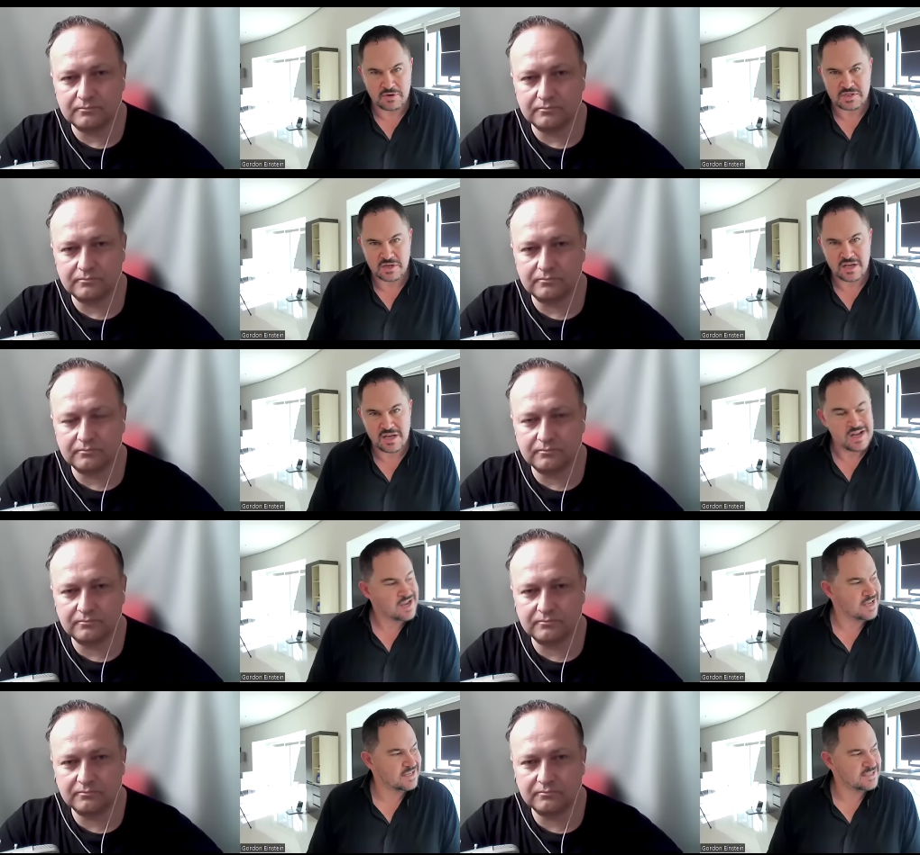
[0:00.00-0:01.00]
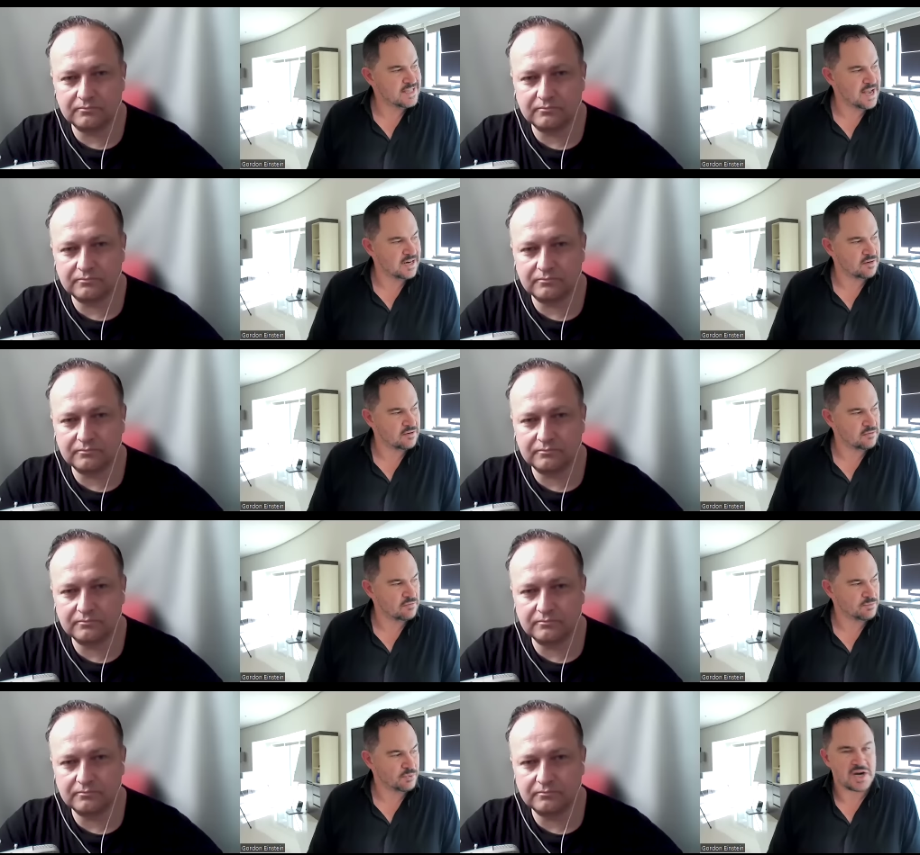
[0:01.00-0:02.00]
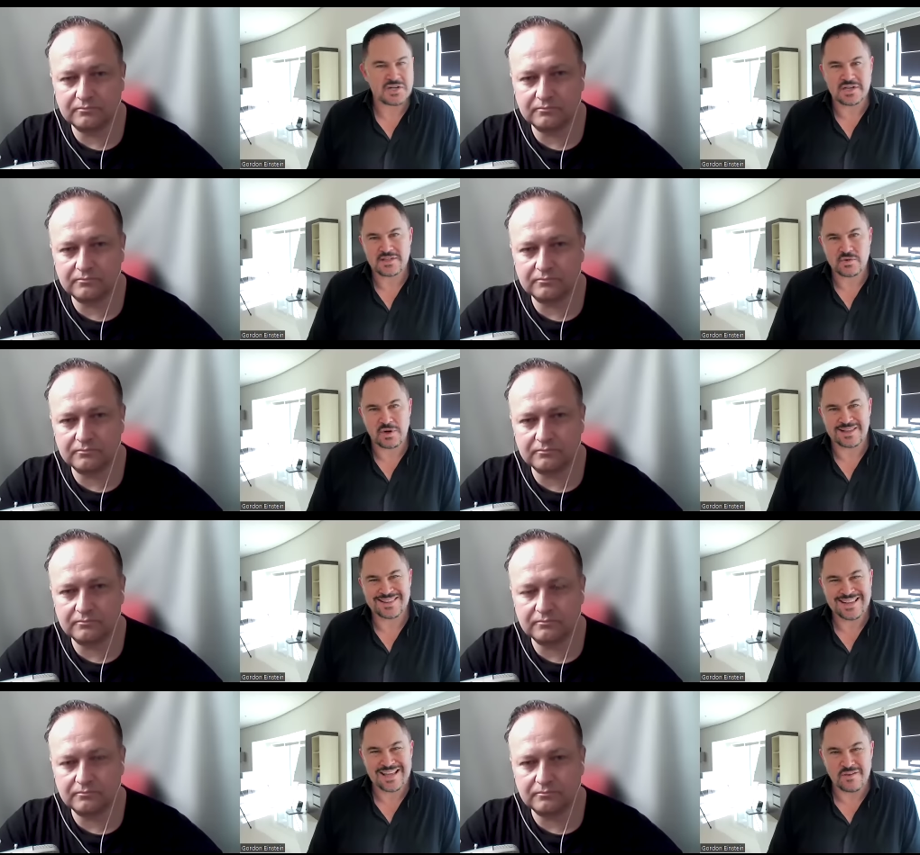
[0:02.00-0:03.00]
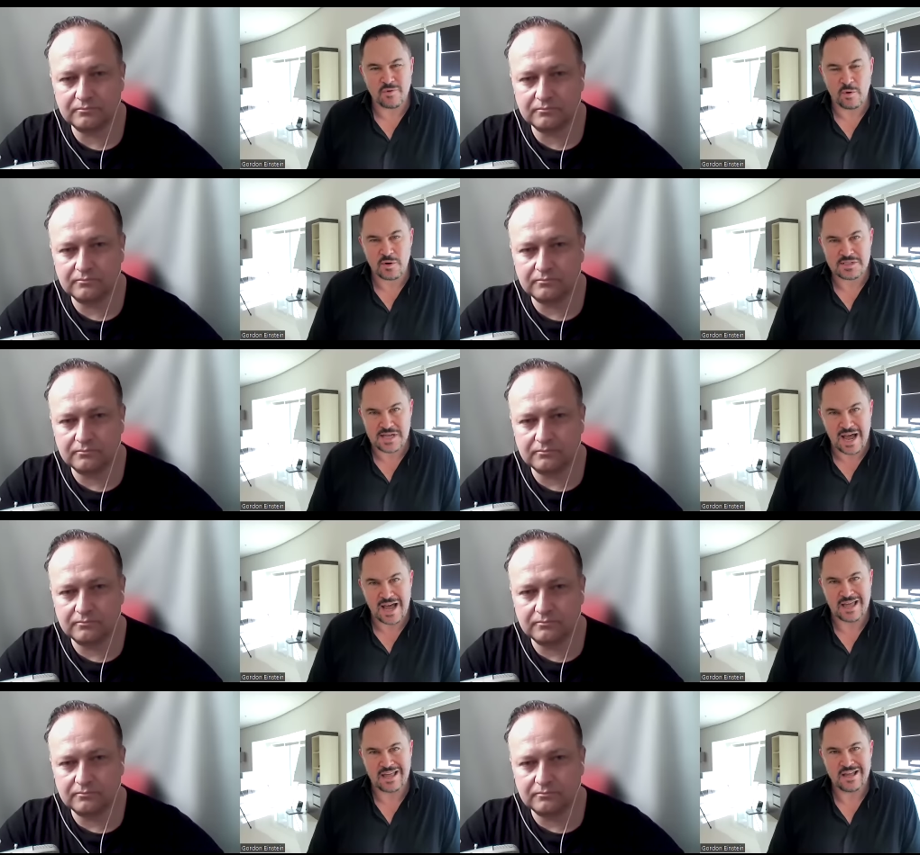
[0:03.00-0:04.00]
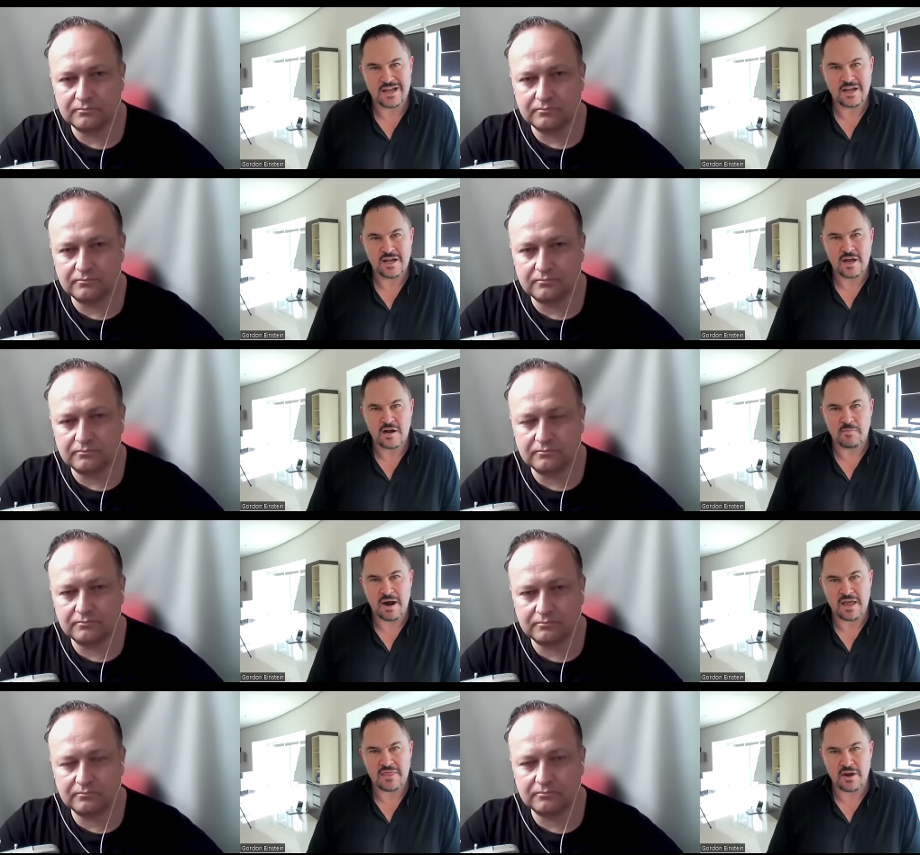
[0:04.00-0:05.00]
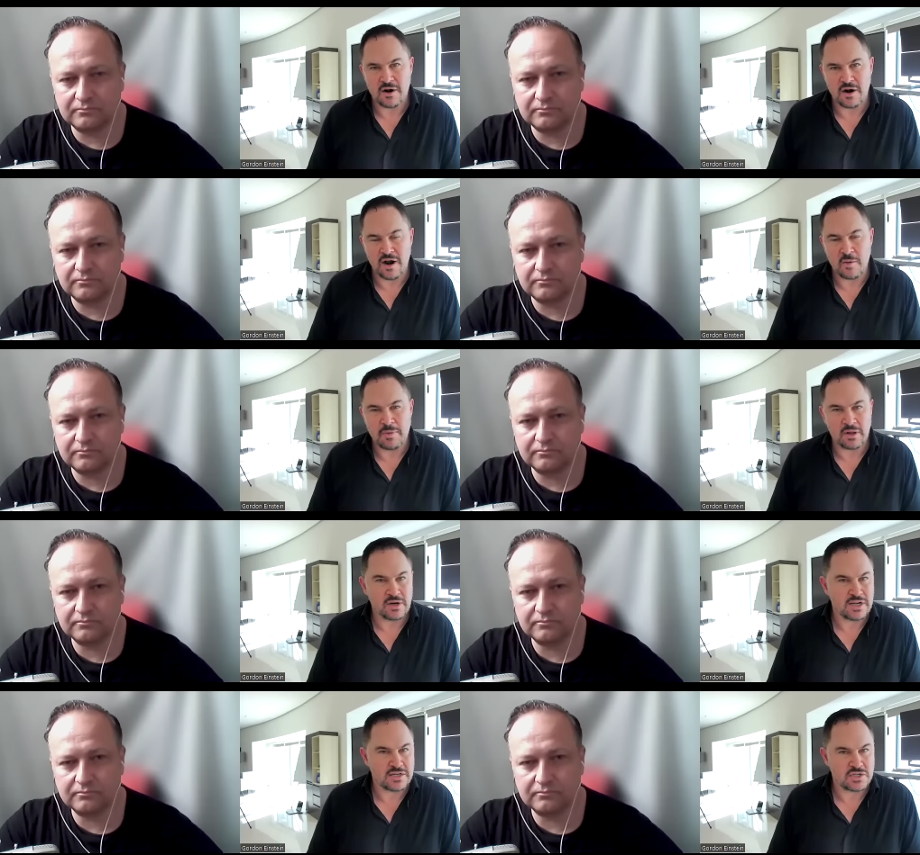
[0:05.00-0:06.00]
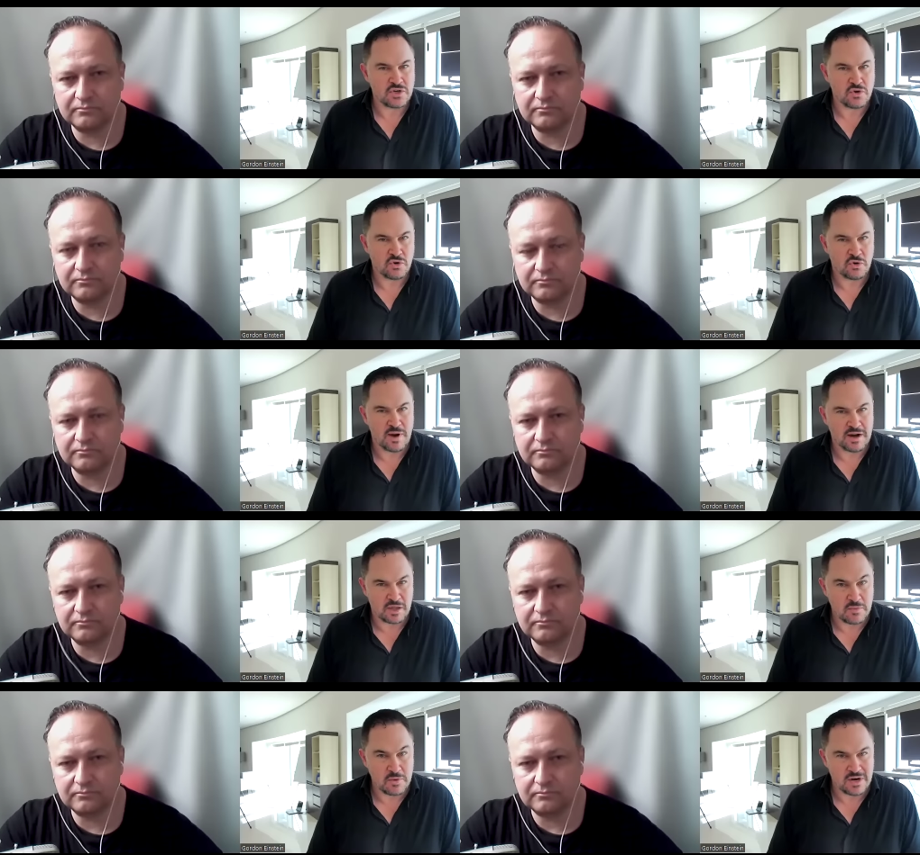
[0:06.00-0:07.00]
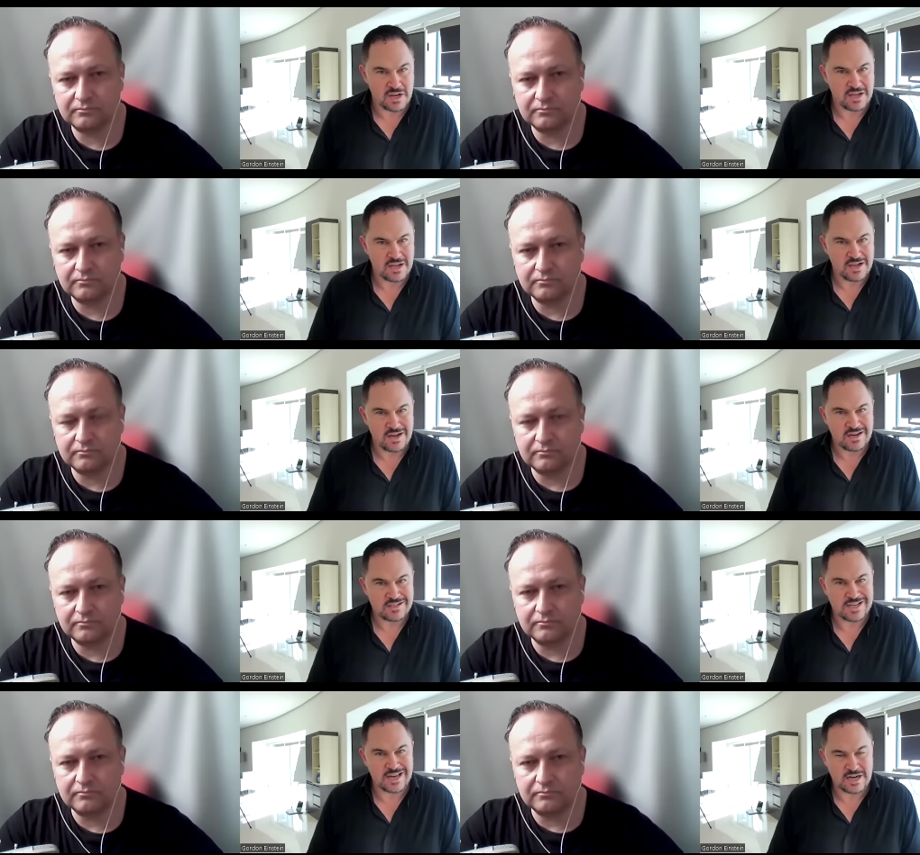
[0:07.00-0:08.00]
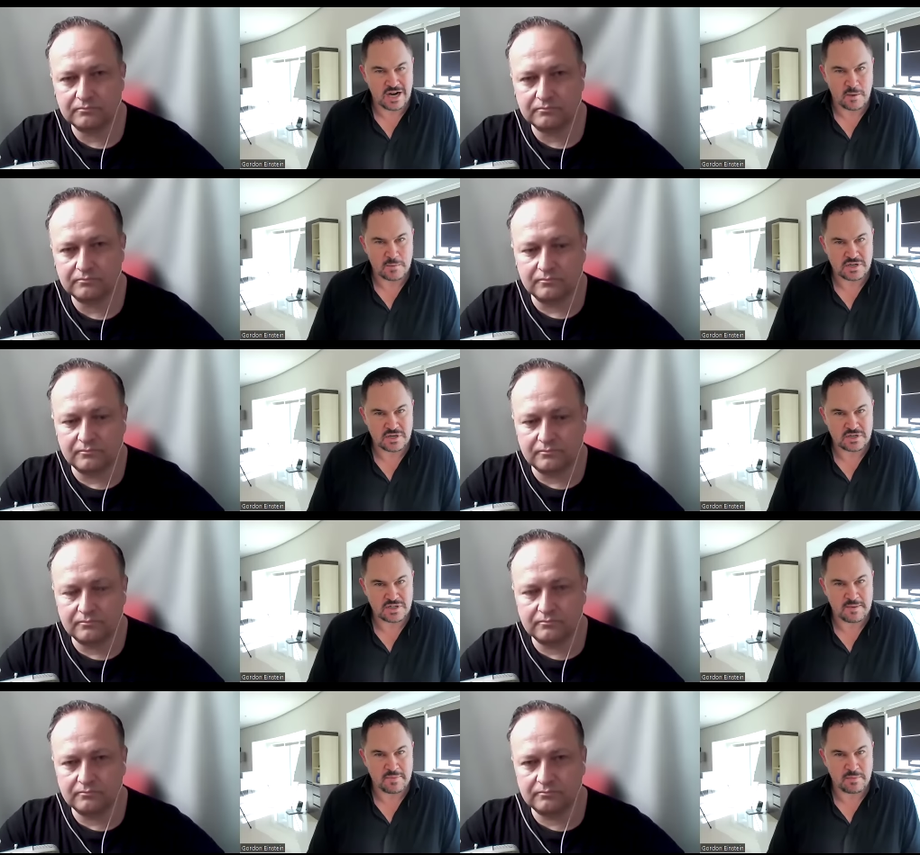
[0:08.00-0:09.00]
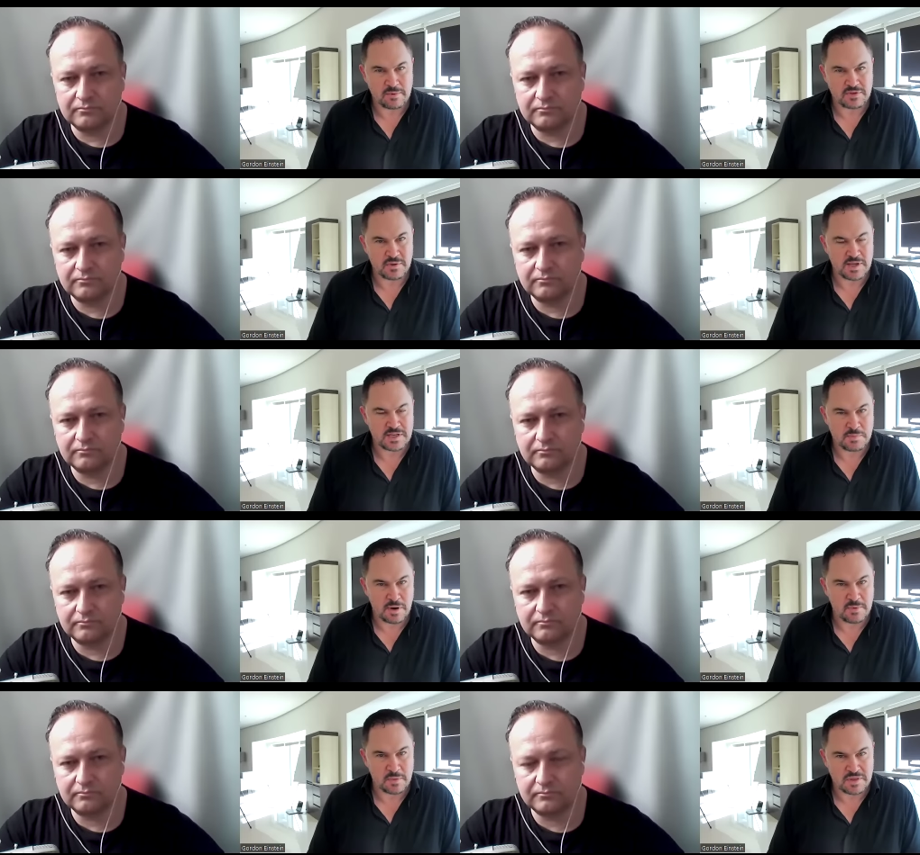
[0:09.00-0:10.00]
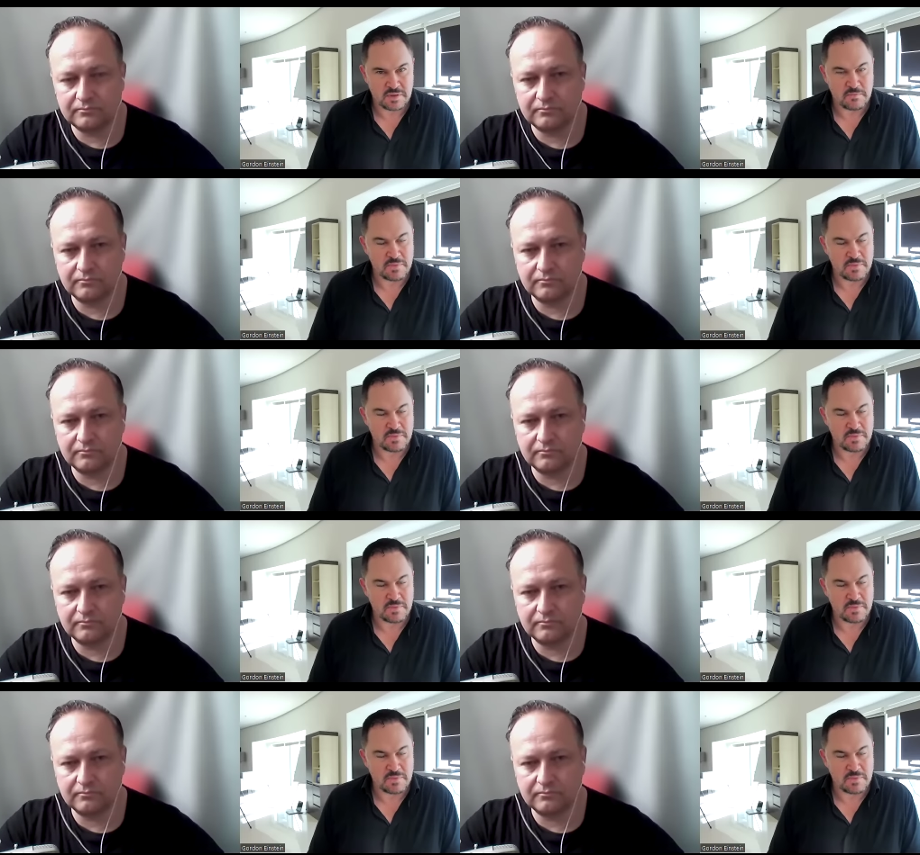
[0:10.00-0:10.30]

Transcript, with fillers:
Speaker 1: person, is that projects sort of live or die by their ability to create a community, to get adoption, to get people to experiment with them